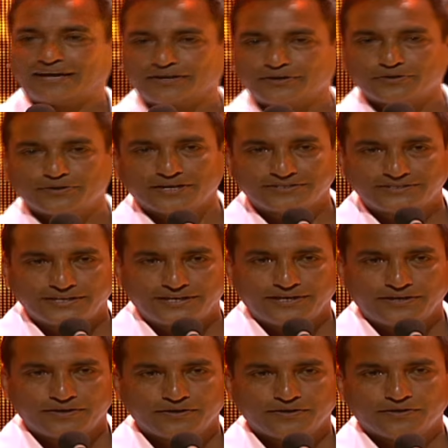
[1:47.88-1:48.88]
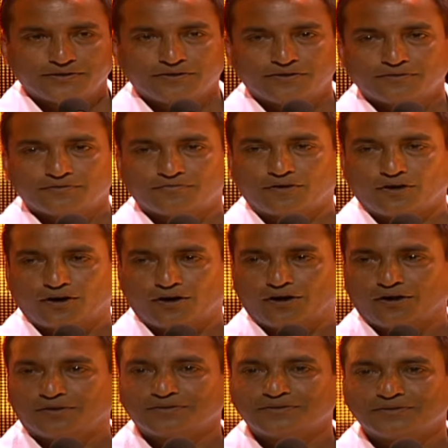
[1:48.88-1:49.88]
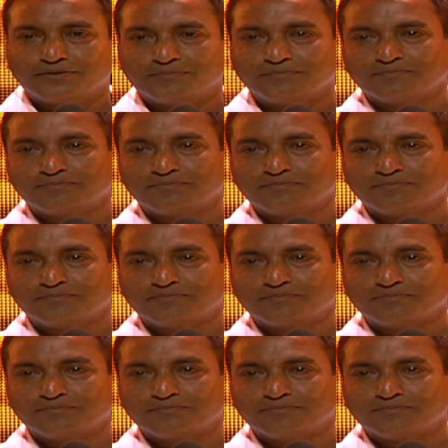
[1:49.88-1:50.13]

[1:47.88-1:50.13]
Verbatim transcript: Thank you, SG, for